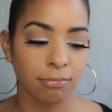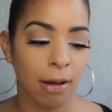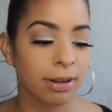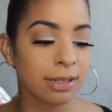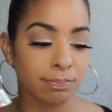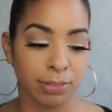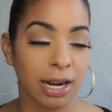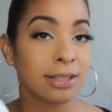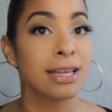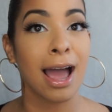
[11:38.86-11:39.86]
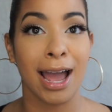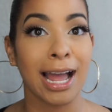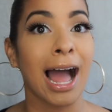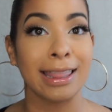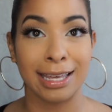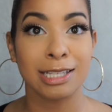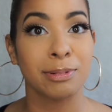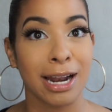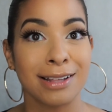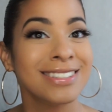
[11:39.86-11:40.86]
I'm going to pronounce it how I think it's
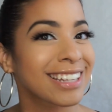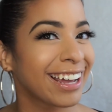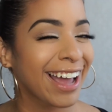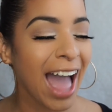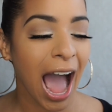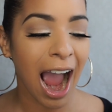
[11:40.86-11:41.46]
pronounced.